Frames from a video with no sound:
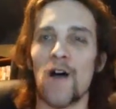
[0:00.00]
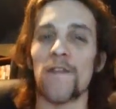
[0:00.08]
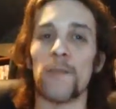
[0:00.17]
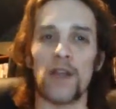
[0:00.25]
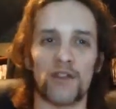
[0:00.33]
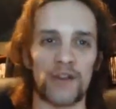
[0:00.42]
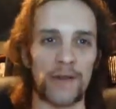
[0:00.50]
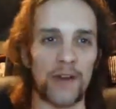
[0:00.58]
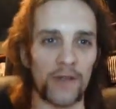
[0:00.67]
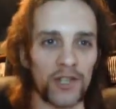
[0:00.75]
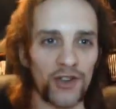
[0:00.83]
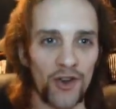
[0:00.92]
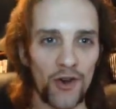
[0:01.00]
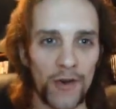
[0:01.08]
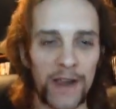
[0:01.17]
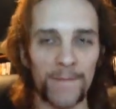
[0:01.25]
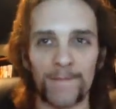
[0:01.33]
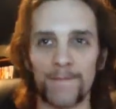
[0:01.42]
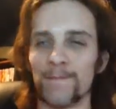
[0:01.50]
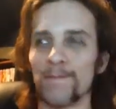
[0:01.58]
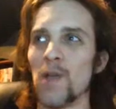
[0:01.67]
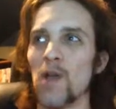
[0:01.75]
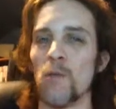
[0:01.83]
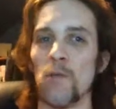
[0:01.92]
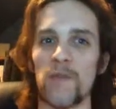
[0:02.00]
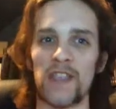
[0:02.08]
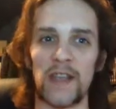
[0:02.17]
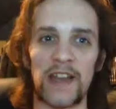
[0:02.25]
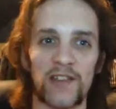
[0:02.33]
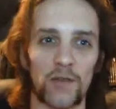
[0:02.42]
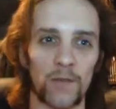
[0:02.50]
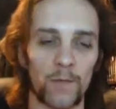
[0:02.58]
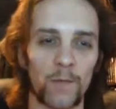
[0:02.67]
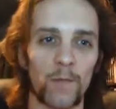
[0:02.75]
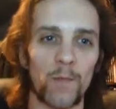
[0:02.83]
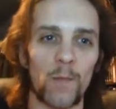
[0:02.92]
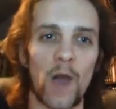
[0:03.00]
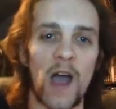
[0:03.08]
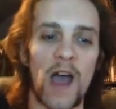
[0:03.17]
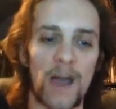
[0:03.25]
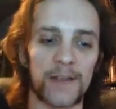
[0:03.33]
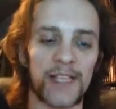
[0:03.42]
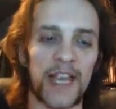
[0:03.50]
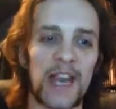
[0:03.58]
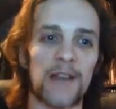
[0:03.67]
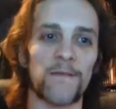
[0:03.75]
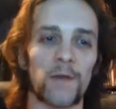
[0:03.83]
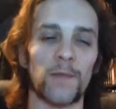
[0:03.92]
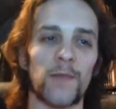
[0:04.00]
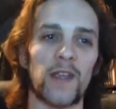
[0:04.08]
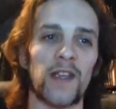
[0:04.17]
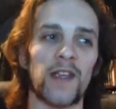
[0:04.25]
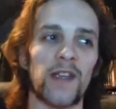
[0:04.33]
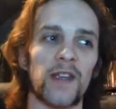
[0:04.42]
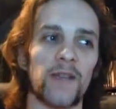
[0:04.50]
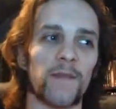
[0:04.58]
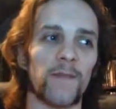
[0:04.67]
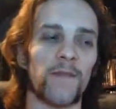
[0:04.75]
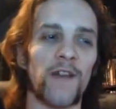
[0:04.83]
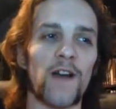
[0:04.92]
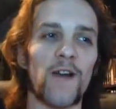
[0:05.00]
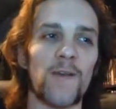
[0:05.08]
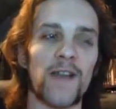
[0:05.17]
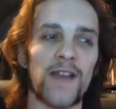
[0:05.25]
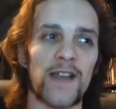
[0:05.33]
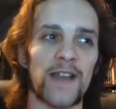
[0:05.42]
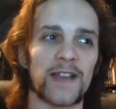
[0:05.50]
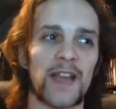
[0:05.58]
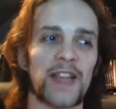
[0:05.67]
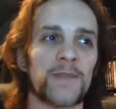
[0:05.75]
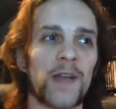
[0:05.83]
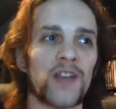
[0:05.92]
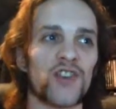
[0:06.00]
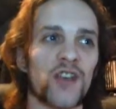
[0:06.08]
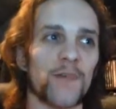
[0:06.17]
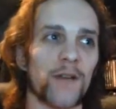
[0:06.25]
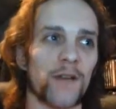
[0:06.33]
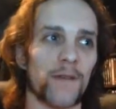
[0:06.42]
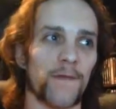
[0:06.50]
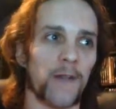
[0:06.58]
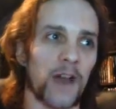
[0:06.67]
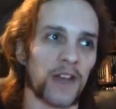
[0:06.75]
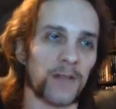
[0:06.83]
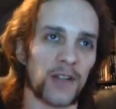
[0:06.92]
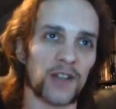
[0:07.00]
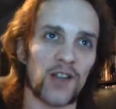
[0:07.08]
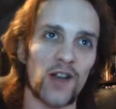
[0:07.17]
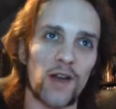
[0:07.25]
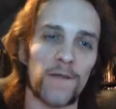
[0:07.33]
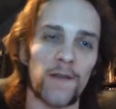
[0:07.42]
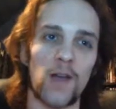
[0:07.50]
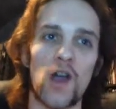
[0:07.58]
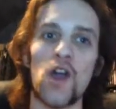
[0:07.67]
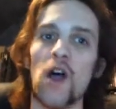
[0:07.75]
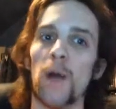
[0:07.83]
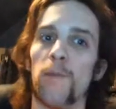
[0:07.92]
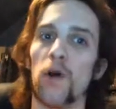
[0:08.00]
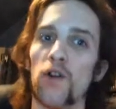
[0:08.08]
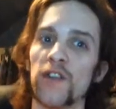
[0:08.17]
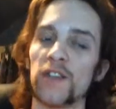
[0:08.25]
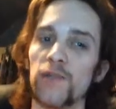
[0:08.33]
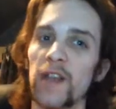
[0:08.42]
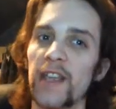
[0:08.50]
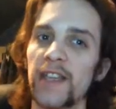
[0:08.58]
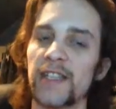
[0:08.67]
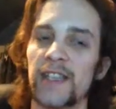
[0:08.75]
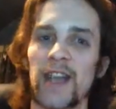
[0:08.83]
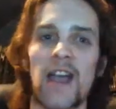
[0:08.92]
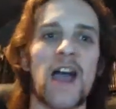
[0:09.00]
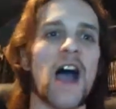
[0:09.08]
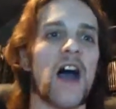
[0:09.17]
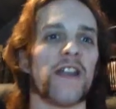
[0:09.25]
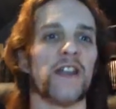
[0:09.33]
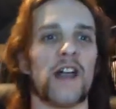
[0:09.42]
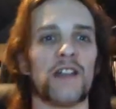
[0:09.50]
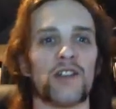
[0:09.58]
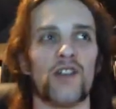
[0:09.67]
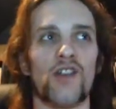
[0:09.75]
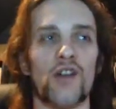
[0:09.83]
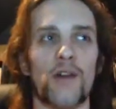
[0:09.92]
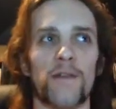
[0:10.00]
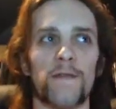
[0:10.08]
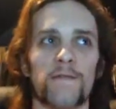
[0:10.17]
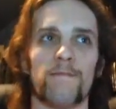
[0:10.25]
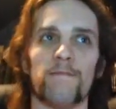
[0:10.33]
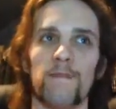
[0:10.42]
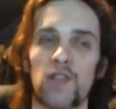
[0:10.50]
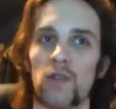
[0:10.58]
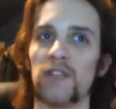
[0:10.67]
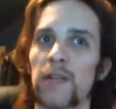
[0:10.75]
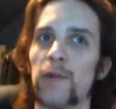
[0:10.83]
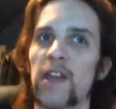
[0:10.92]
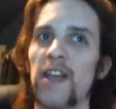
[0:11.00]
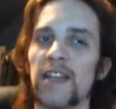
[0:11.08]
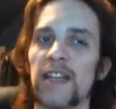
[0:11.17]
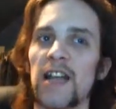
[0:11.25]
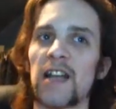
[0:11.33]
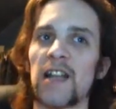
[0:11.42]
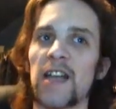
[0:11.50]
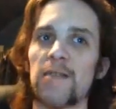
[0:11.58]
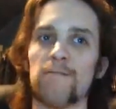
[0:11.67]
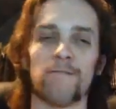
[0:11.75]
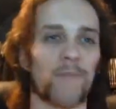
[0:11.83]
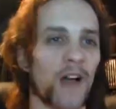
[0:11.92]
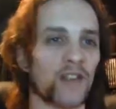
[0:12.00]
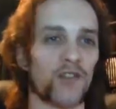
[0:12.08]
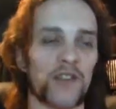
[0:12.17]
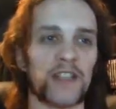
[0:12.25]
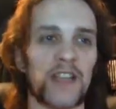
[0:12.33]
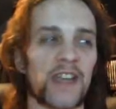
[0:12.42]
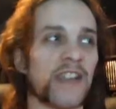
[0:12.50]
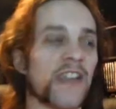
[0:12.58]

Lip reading: I think we all generally know the story. The initial scene from the film is a spaceship flies past Earth, a pod is released, and it lands on Earth. Don't see what it is exactly, that's all you see.